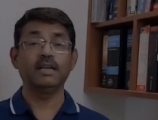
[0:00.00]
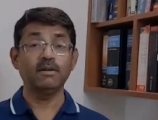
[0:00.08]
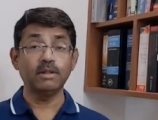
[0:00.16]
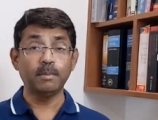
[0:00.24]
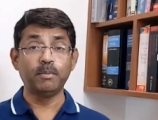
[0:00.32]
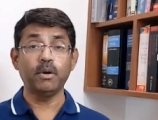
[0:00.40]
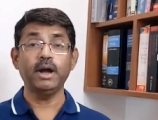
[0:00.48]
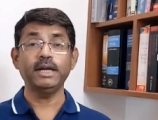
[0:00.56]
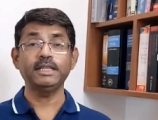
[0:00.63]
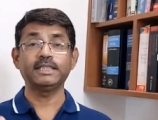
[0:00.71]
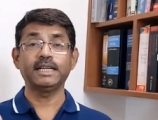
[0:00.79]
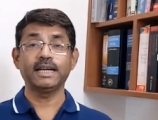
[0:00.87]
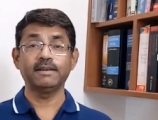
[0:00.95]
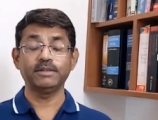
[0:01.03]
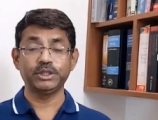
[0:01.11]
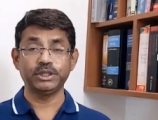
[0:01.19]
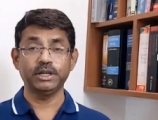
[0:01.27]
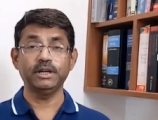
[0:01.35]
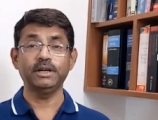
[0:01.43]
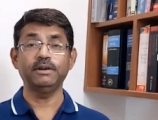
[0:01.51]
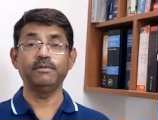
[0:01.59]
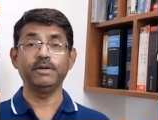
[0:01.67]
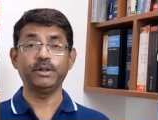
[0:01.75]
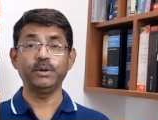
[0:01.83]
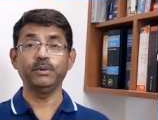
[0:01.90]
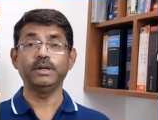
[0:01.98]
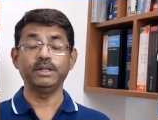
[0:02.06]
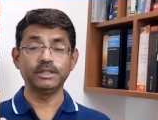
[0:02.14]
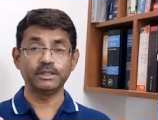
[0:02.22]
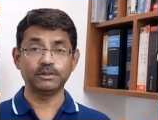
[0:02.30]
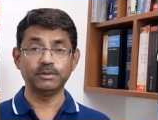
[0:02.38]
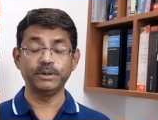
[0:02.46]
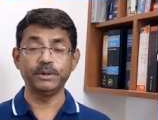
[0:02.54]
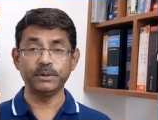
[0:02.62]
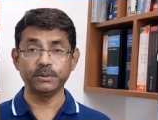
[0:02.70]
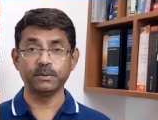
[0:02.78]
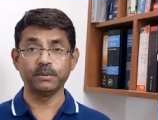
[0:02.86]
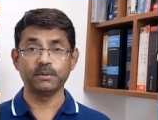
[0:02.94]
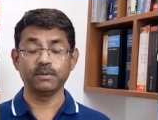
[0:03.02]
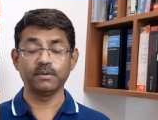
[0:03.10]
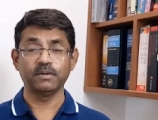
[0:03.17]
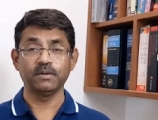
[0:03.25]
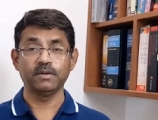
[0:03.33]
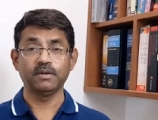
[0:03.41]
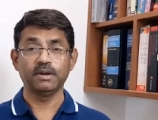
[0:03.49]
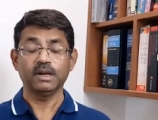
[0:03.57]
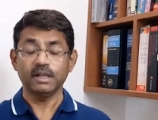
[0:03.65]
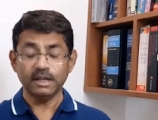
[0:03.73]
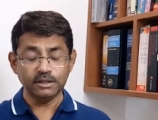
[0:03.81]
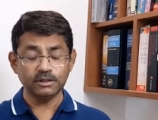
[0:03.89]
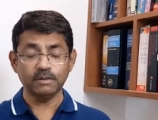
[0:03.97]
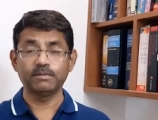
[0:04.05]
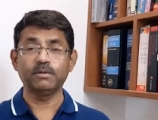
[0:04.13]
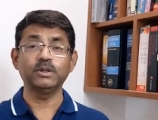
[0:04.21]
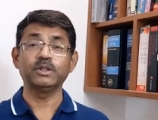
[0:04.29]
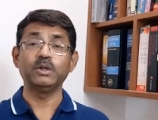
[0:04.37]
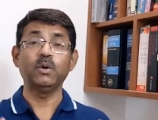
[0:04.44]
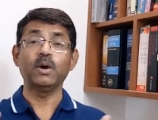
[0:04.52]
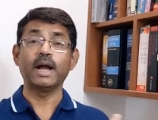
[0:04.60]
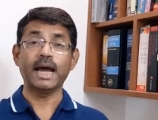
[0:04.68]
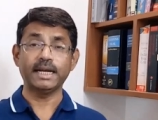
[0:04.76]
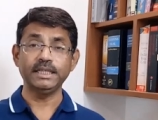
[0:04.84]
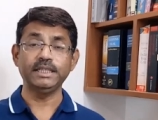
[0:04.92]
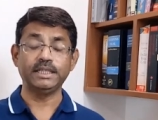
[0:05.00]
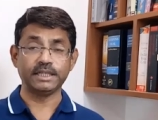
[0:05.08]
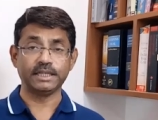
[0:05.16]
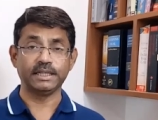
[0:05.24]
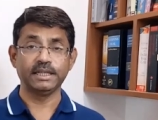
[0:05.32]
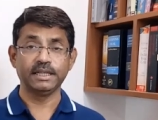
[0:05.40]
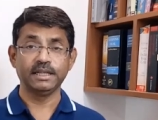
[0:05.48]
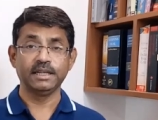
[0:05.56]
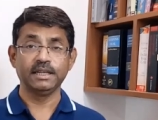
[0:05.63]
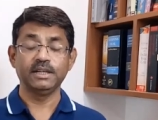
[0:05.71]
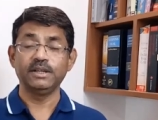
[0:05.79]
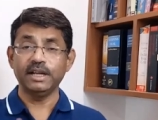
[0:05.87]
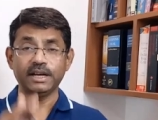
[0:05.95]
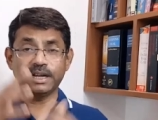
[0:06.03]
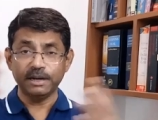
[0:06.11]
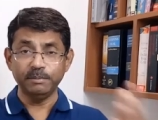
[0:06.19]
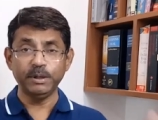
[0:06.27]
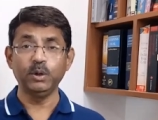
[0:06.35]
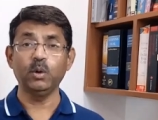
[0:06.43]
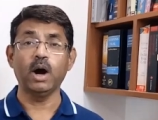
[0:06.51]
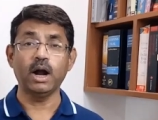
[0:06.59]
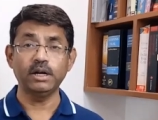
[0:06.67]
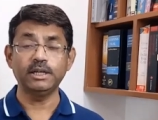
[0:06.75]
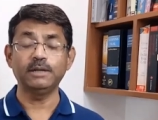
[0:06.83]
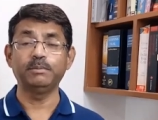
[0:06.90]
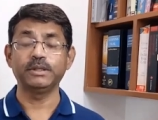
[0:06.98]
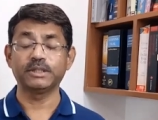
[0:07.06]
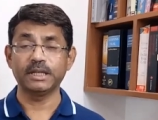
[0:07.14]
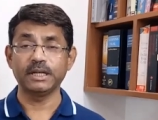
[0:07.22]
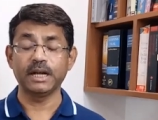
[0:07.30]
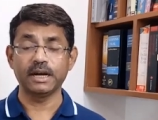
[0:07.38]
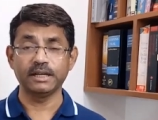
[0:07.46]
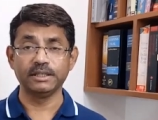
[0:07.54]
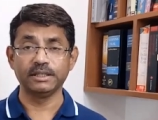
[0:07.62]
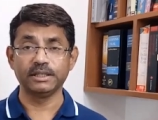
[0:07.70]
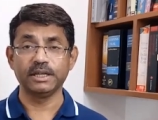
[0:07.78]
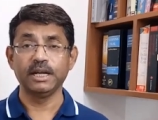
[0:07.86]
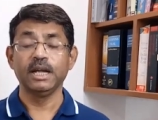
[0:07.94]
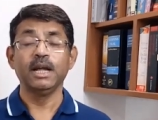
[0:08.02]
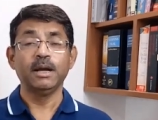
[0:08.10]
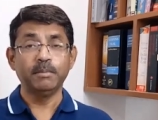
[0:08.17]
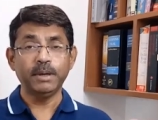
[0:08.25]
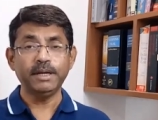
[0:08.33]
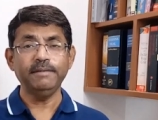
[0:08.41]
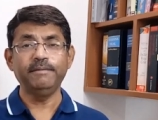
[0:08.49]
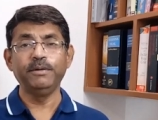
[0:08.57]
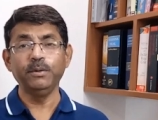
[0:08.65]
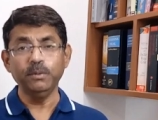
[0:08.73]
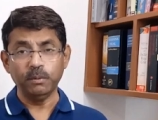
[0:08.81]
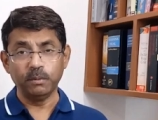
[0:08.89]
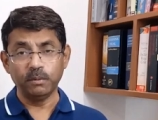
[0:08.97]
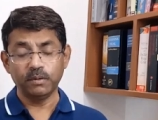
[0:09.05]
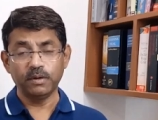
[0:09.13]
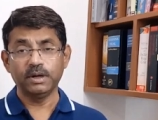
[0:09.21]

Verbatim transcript: Now the points that I have shared with you in this video, there is of course no guarantee. There can be no 100% guarantee. But if you